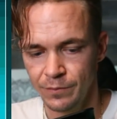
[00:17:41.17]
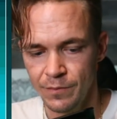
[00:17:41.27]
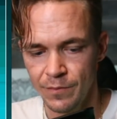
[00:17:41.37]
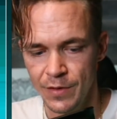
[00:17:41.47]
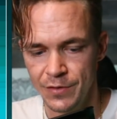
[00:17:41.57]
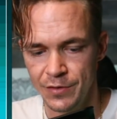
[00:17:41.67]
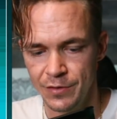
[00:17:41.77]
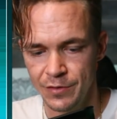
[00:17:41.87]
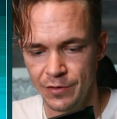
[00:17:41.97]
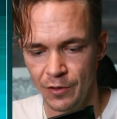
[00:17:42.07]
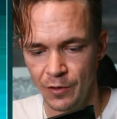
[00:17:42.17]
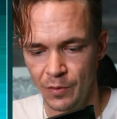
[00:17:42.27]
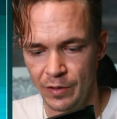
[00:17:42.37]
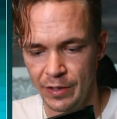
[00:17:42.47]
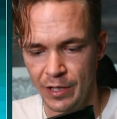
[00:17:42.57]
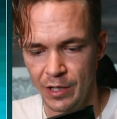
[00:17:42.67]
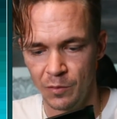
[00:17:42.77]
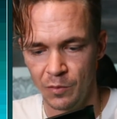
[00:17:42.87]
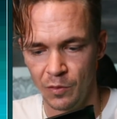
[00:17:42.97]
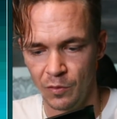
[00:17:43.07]
So
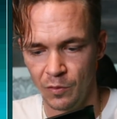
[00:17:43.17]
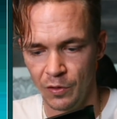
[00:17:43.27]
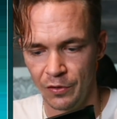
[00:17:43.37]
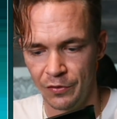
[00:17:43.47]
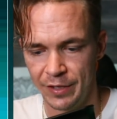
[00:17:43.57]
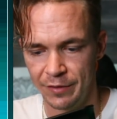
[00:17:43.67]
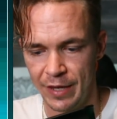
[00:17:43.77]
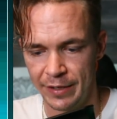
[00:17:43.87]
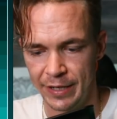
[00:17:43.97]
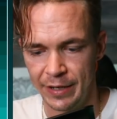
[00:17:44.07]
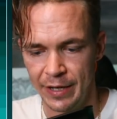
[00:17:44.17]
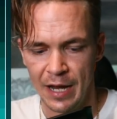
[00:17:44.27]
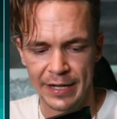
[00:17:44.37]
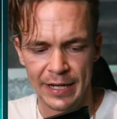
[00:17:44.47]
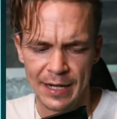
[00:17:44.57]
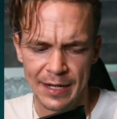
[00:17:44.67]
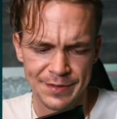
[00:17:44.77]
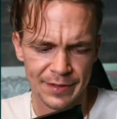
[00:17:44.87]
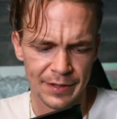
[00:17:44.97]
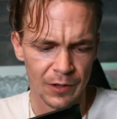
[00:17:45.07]
we'll just give that again guys.
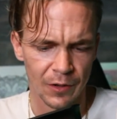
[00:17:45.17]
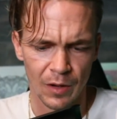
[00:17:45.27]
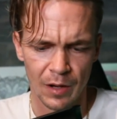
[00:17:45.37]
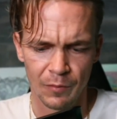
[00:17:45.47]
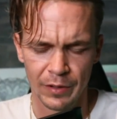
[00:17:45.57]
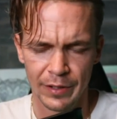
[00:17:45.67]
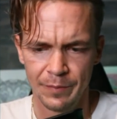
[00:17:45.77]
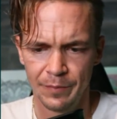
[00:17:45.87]
I really